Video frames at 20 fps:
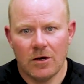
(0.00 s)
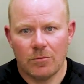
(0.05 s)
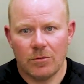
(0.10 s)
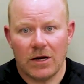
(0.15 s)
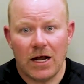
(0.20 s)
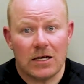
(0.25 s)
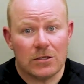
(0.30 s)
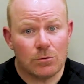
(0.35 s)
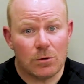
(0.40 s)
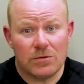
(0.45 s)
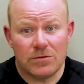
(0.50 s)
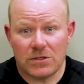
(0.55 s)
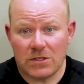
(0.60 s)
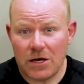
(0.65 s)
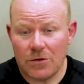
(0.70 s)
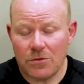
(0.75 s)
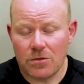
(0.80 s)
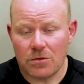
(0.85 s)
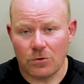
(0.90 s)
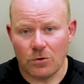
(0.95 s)
But as we've
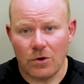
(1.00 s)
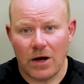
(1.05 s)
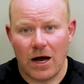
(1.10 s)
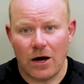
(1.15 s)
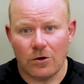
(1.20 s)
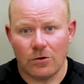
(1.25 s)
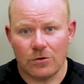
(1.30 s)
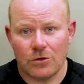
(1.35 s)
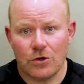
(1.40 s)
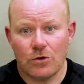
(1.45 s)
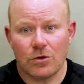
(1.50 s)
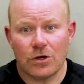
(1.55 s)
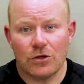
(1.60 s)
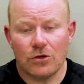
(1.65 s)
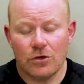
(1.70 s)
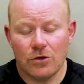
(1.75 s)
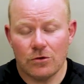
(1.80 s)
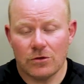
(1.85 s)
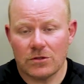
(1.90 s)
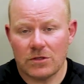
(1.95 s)
said throughout, you can
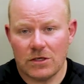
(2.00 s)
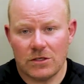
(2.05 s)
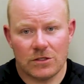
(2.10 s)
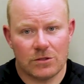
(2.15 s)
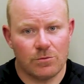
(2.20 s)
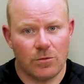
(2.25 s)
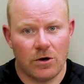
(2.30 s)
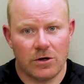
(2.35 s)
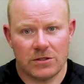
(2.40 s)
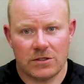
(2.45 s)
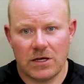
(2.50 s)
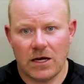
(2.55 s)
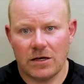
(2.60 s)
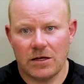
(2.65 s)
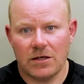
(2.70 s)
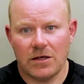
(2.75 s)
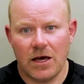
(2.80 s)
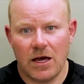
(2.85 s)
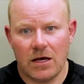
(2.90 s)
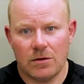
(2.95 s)
use these
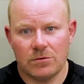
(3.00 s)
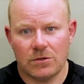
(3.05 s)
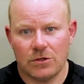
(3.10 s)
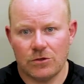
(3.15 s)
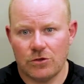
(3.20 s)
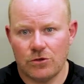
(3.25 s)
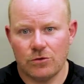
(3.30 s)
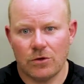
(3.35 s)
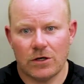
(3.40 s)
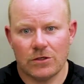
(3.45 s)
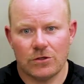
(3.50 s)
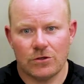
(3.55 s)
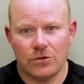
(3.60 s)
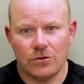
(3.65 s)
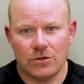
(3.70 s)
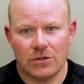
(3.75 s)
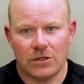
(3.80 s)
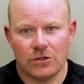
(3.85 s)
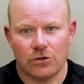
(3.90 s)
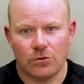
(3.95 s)
small-sided games in
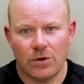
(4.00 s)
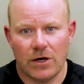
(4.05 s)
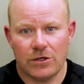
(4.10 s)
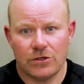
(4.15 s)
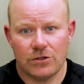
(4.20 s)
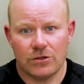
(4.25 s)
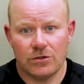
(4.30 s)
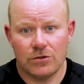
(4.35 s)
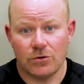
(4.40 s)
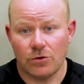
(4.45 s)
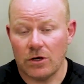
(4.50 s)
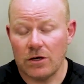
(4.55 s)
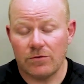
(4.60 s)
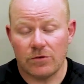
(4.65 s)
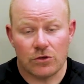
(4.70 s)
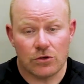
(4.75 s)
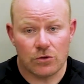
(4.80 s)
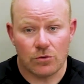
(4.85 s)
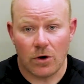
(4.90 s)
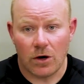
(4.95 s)
2-on-2 situations or
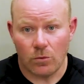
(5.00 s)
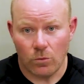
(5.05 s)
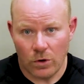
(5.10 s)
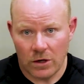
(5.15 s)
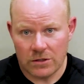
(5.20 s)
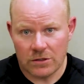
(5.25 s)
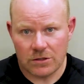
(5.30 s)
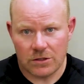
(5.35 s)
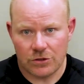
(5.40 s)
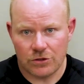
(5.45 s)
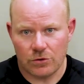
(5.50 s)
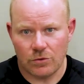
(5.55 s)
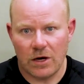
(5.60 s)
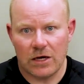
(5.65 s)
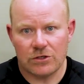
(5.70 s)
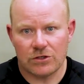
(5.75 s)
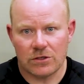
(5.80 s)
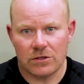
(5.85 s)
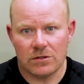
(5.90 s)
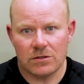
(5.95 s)
even 2-on-1
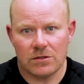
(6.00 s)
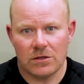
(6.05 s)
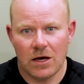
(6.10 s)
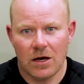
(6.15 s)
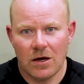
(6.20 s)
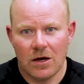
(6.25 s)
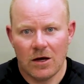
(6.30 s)
situations